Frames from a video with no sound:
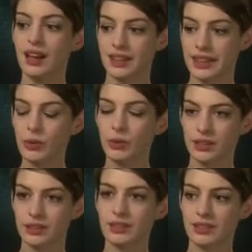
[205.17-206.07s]
There
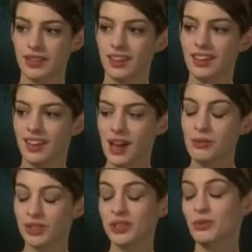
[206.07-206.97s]
was. I
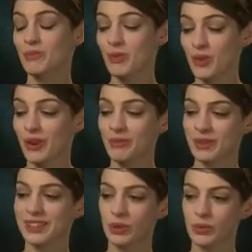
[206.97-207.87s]
wish there were more,
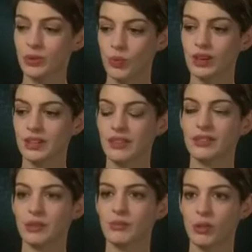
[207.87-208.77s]
but there was one
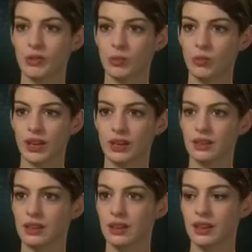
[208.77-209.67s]
definite moment
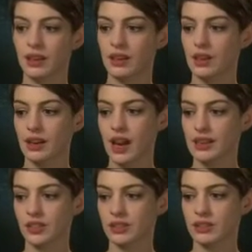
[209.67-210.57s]
when I
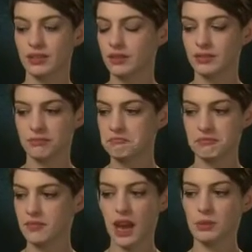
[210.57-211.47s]

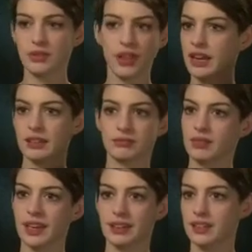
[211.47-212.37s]
was flying,
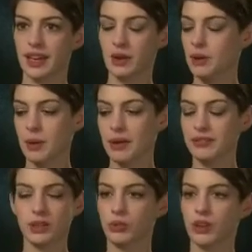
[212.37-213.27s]
and my
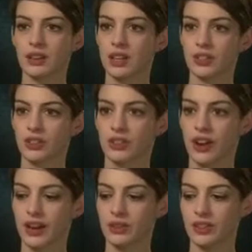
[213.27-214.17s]
feet were not touching the
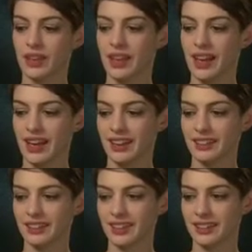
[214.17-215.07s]
ground.
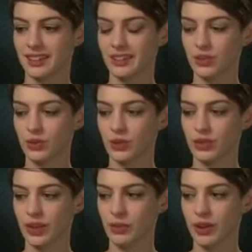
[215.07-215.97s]
And it's the sort of
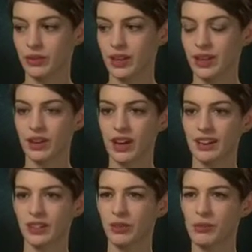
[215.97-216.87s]
thing where they all cut,
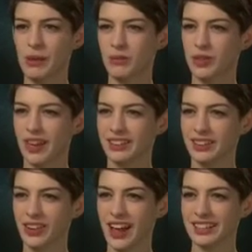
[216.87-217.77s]
and you remember that
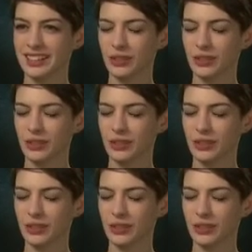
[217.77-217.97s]
you're acting.